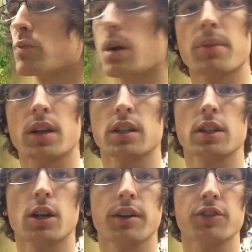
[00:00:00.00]
I'm not going to
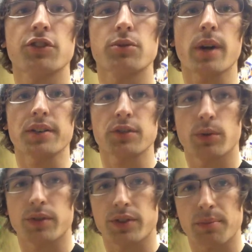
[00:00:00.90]
cause stress
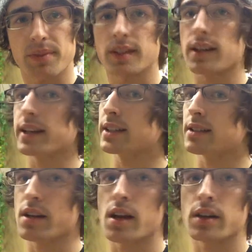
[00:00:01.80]
over something that I
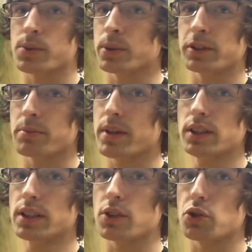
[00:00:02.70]
cannot
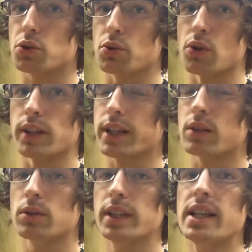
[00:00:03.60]
ultimately control. I can
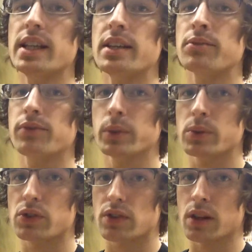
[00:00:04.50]
only
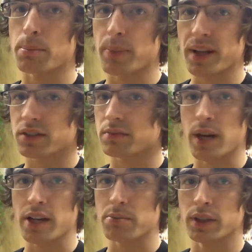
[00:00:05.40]
influence to the best of
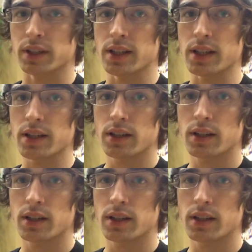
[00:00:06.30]
my ability.